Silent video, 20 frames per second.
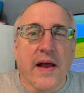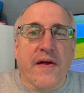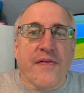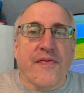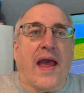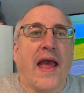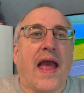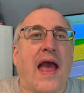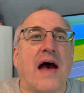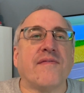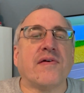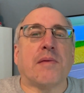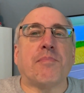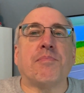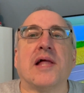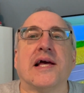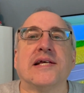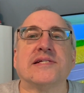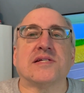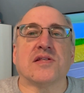they have a
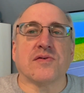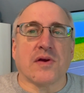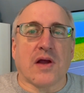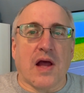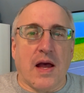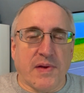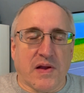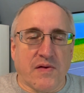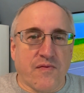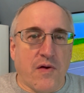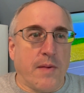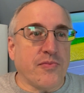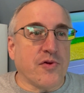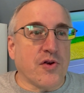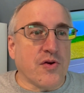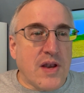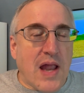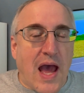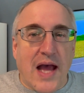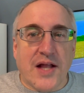place that they're coming from. They're
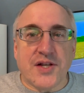not